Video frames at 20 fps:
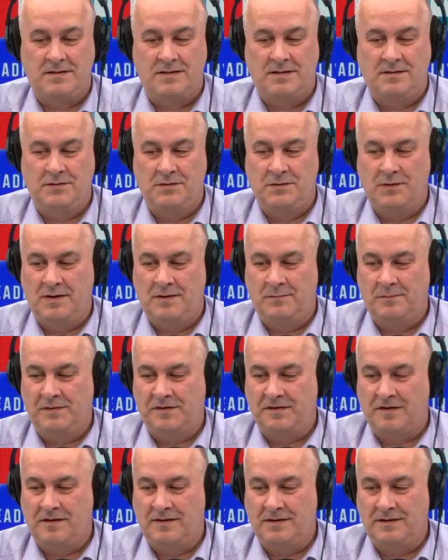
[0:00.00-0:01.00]
had to
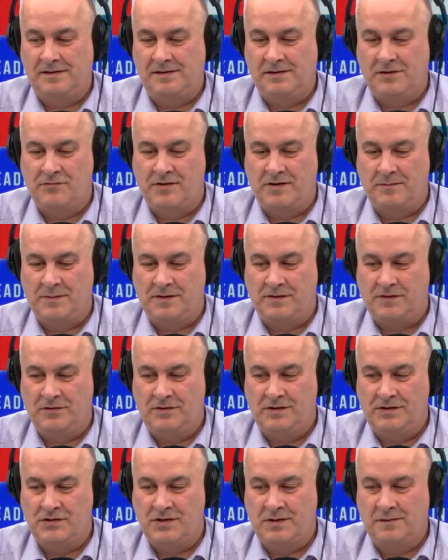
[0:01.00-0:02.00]
slightly correct my
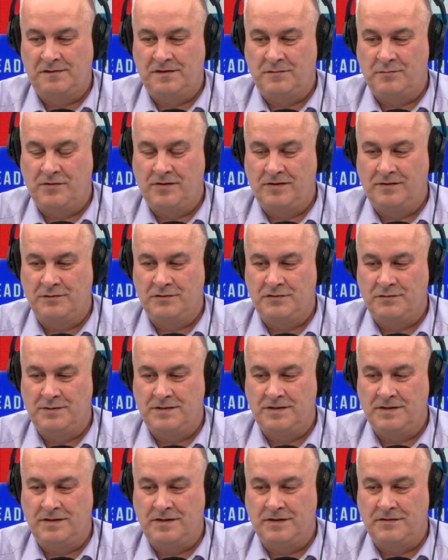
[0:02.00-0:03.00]
colleague James O'Brien on
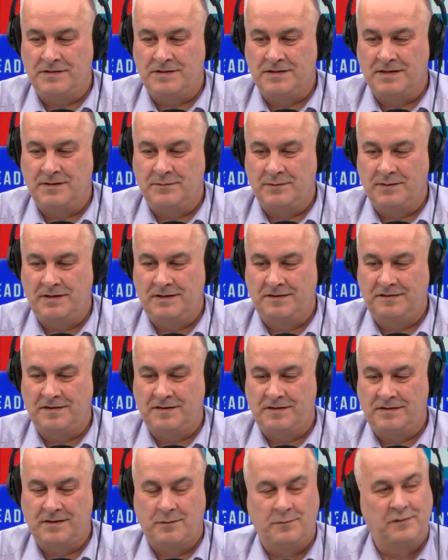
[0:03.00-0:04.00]
Twitter the other day when he said
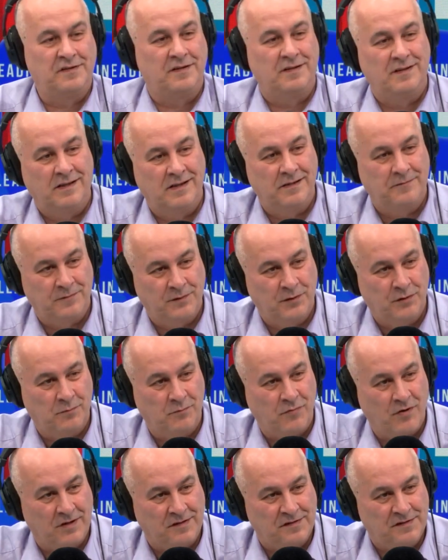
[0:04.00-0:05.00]
that I was a lifelong
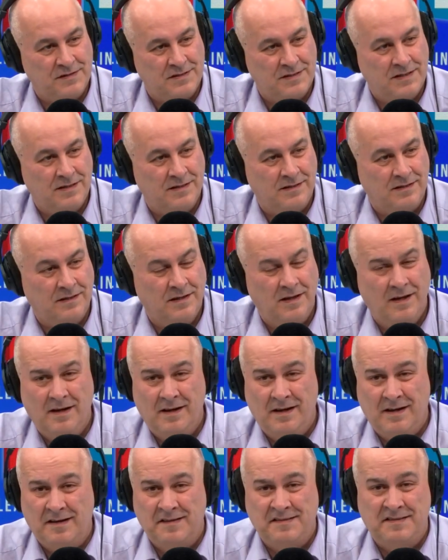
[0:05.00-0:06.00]
Brexiteer.
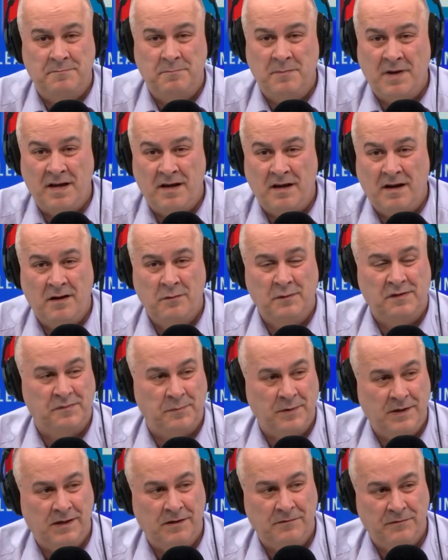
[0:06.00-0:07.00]
I said, mate, I was
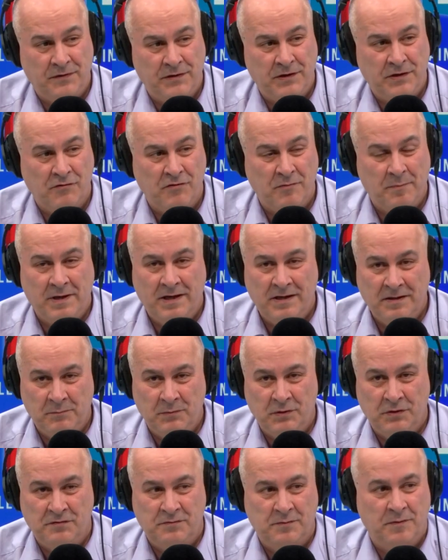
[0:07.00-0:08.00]
speaking for the European
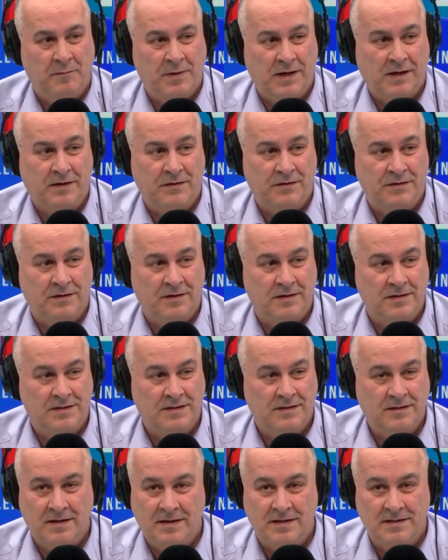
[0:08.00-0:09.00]
movement back in the
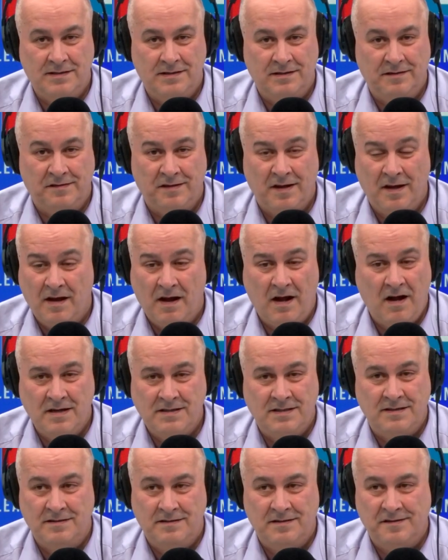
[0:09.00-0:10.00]
1980s. I
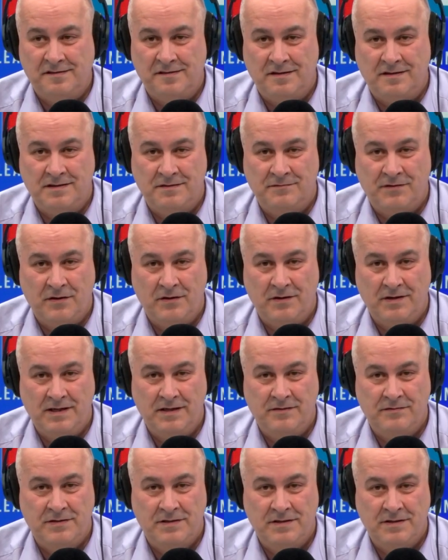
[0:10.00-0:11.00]
didn't decide to vote
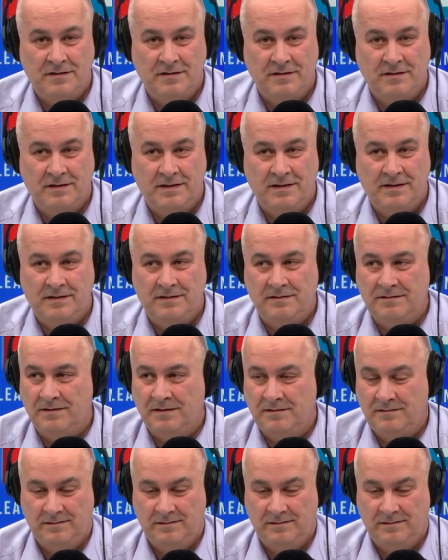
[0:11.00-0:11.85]
Leave until the